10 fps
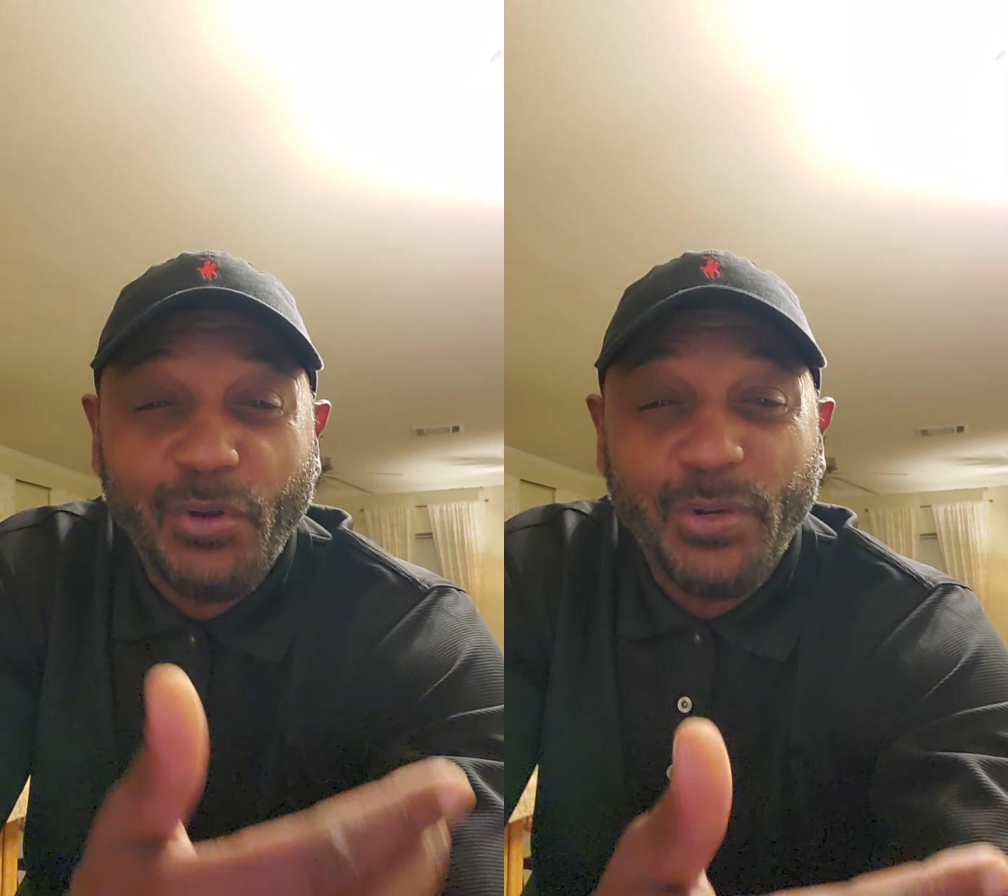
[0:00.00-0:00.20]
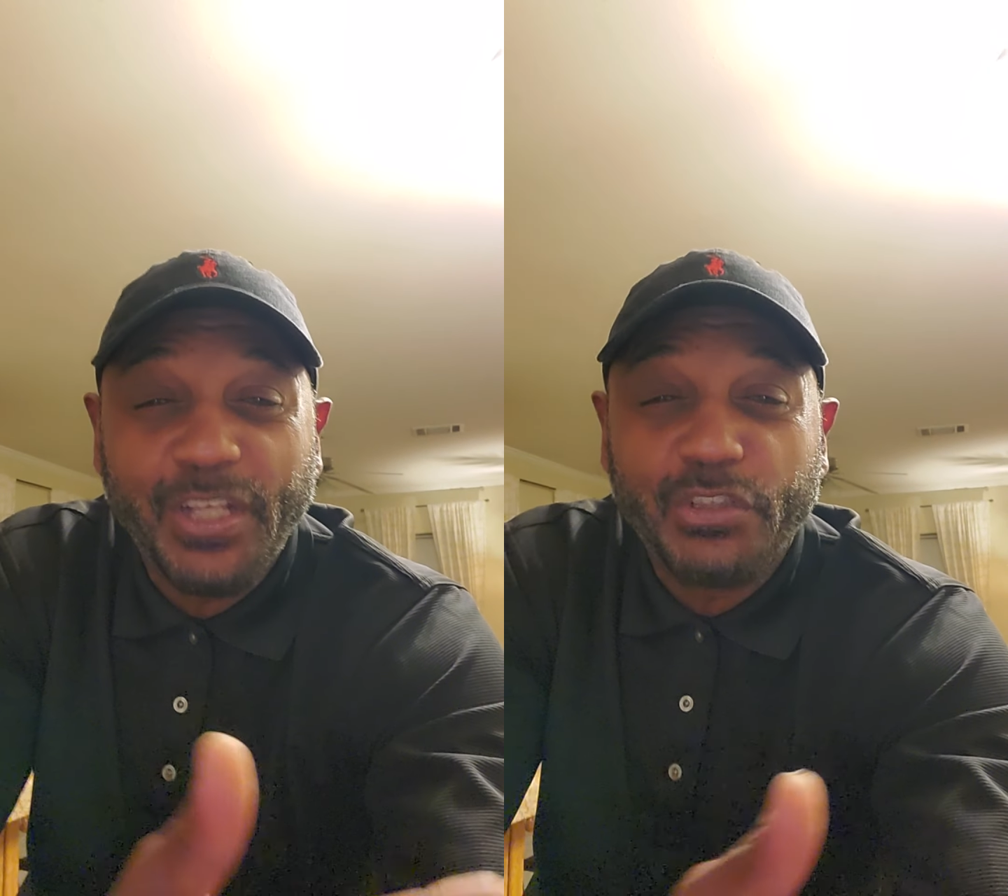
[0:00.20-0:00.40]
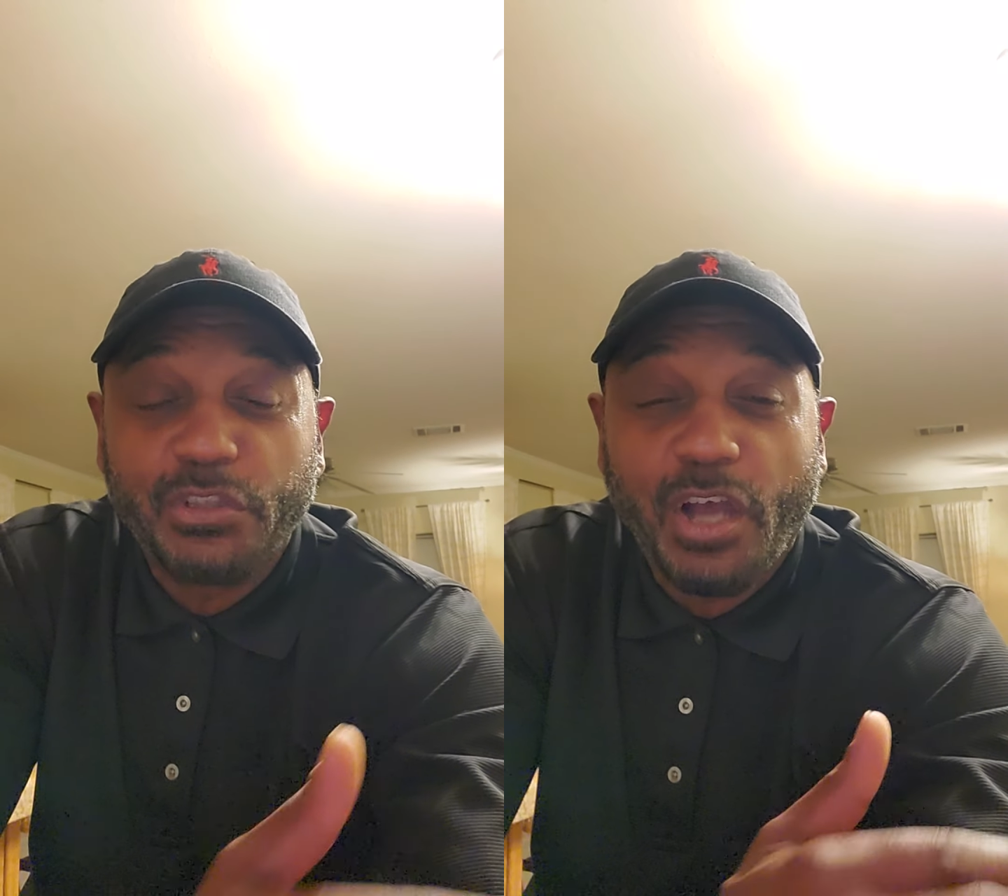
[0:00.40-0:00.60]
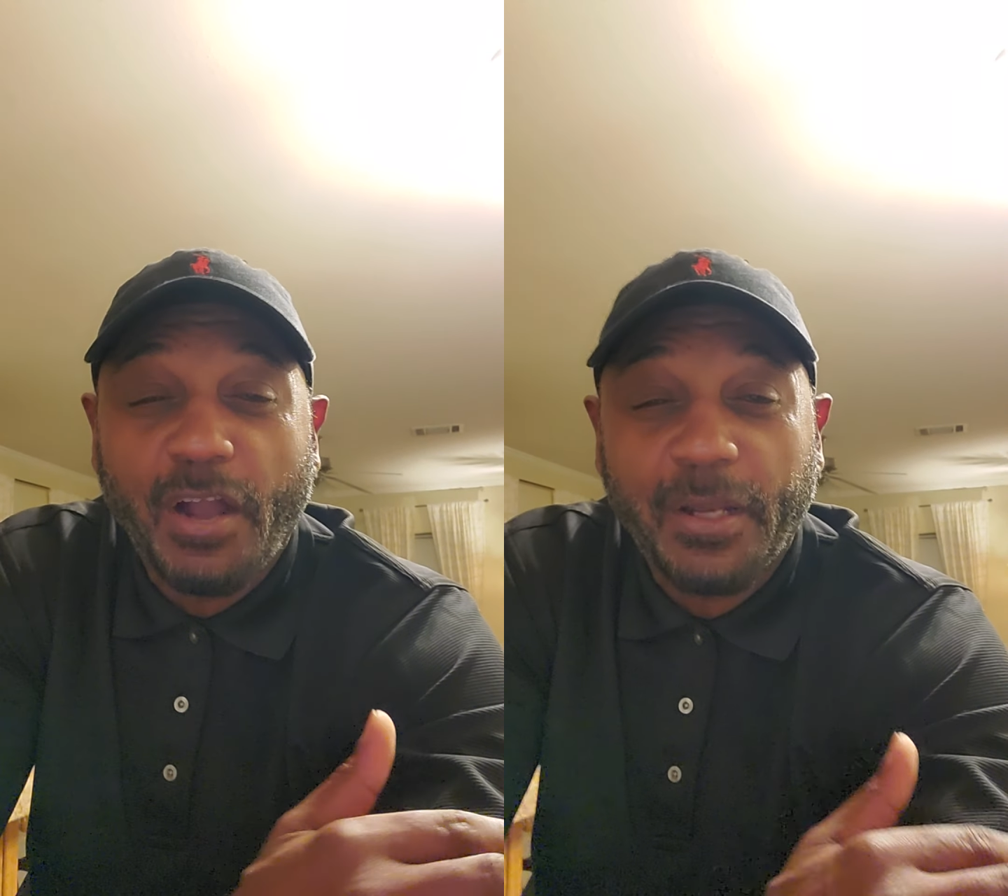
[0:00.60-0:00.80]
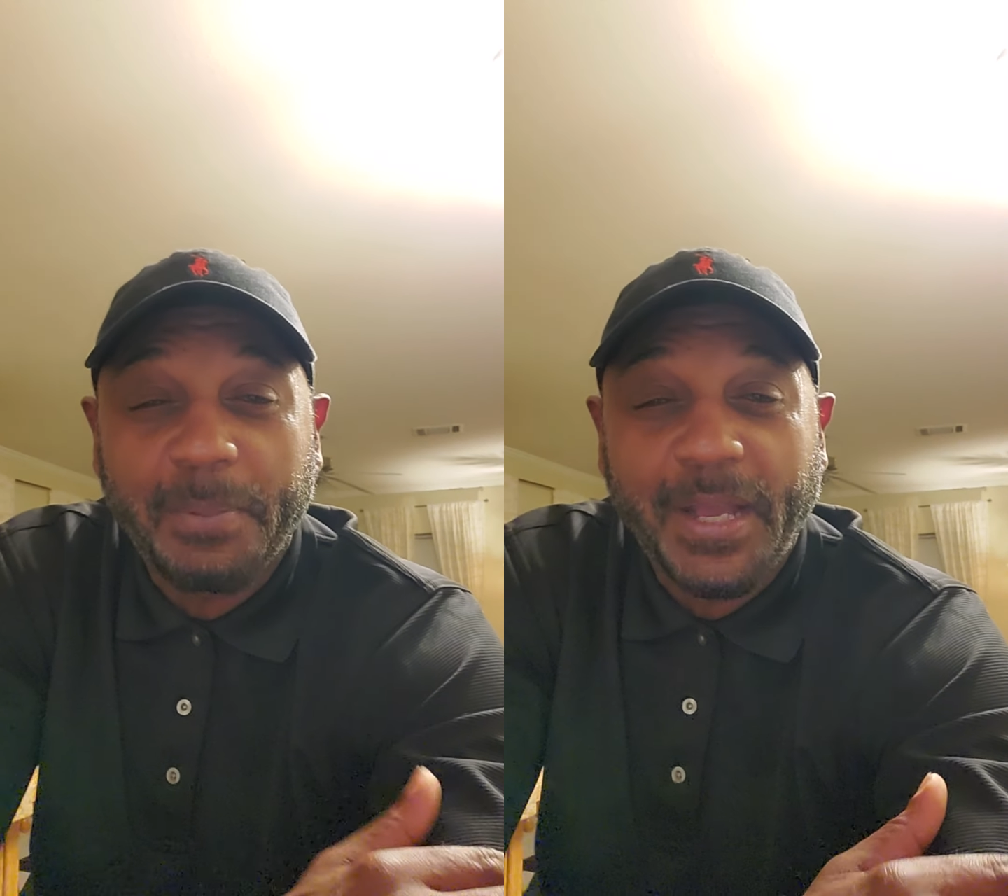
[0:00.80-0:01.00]
who it is you're
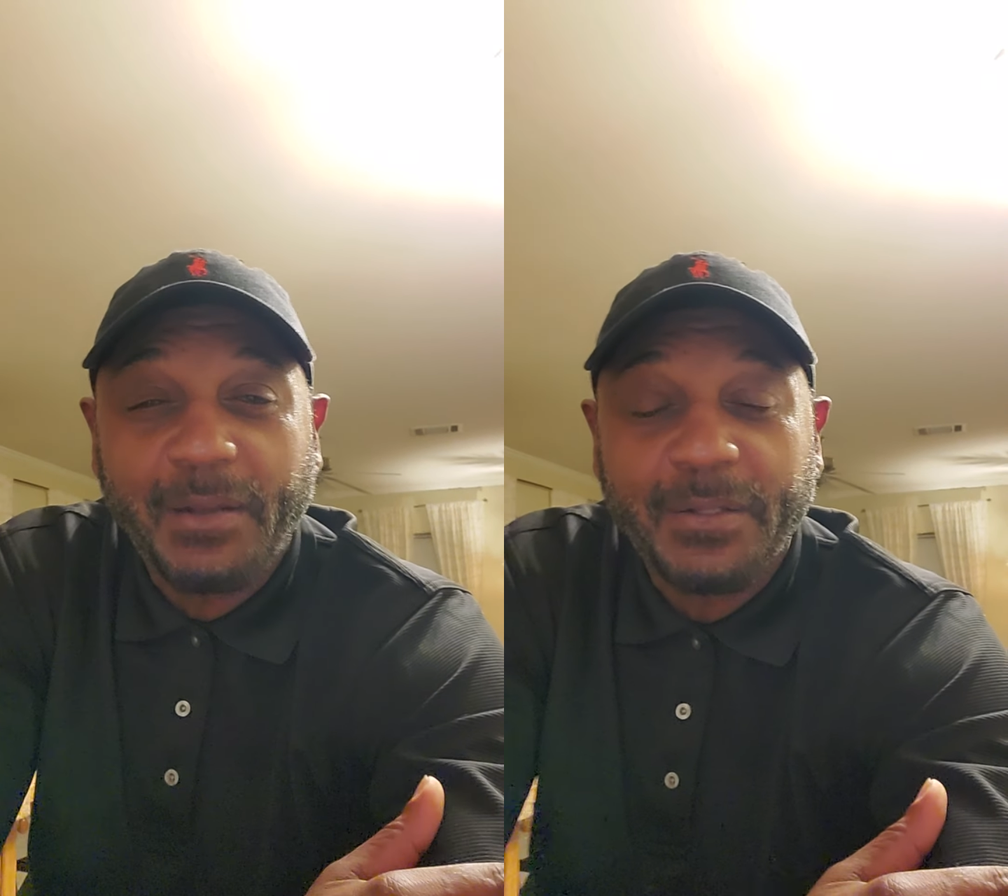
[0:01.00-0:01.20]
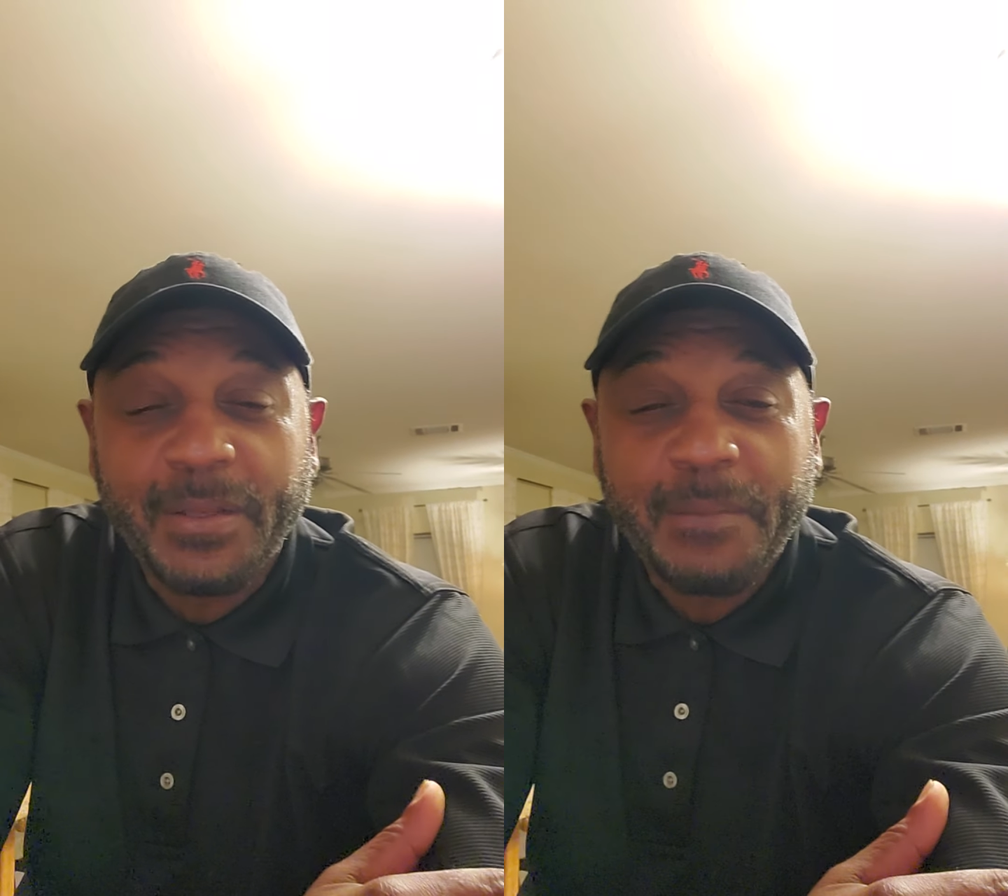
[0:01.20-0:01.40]
talking about?